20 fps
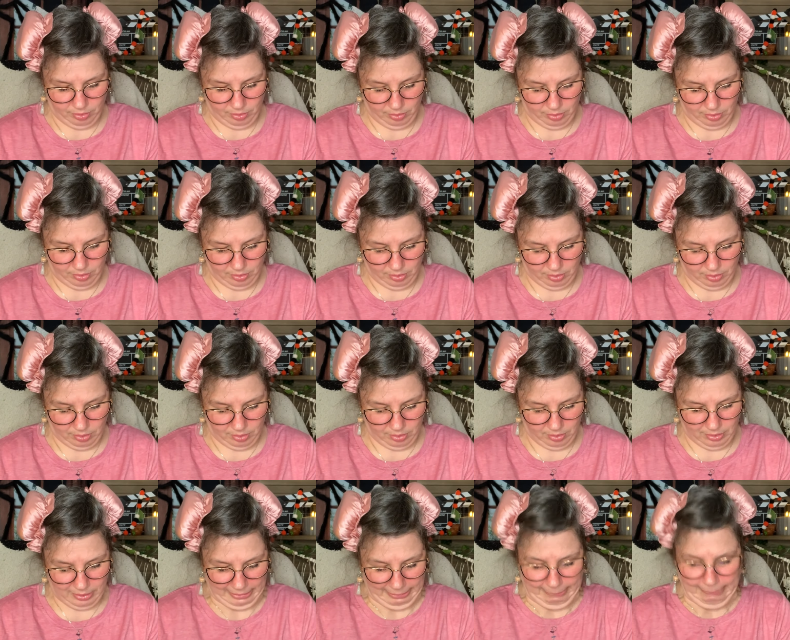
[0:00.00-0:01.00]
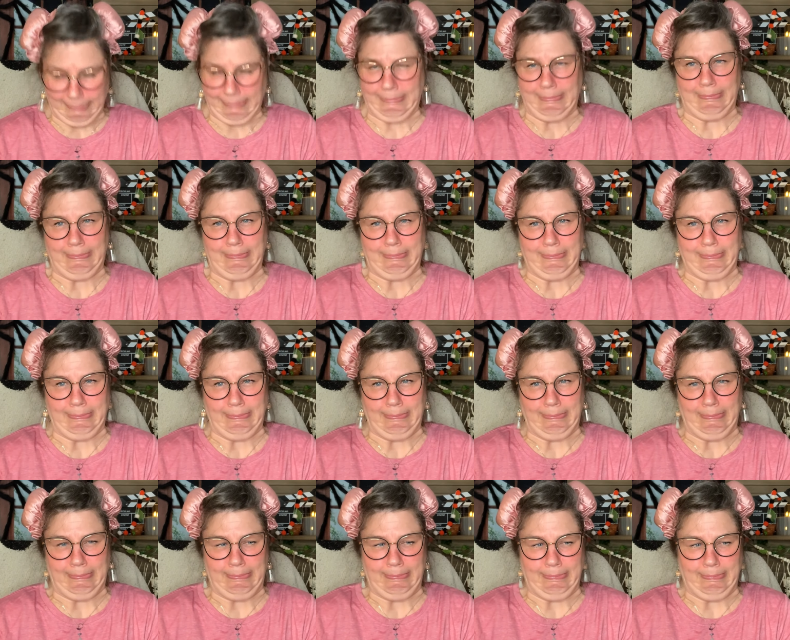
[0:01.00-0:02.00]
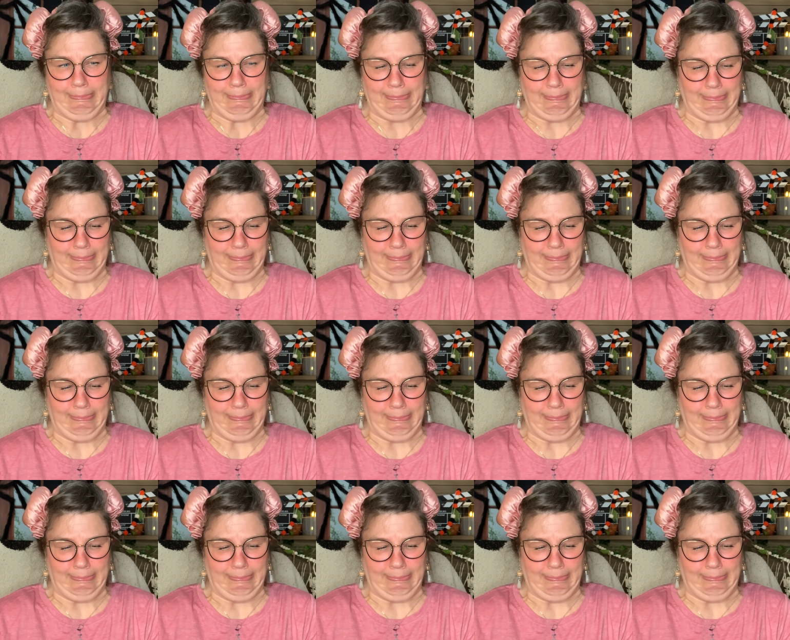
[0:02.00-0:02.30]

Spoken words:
[no speech]